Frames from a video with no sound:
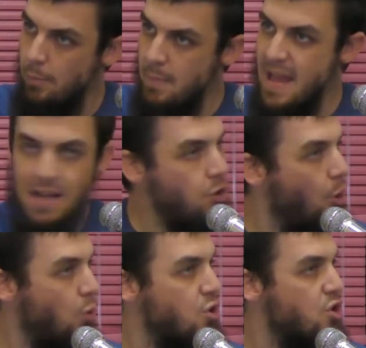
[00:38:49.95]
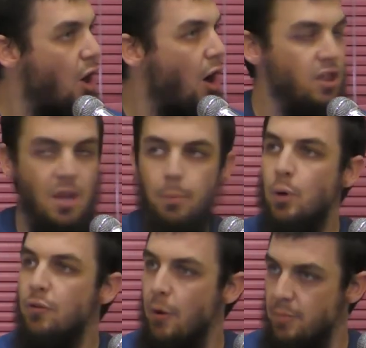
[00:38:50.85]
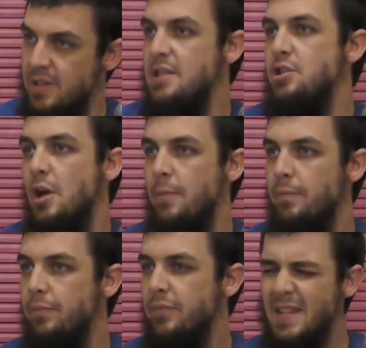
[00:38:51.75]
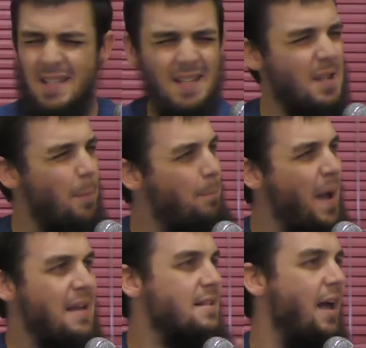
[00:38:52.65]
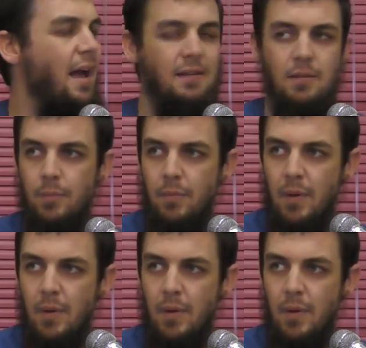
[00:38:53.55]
make notes on the book from the teacher. This is the best kind.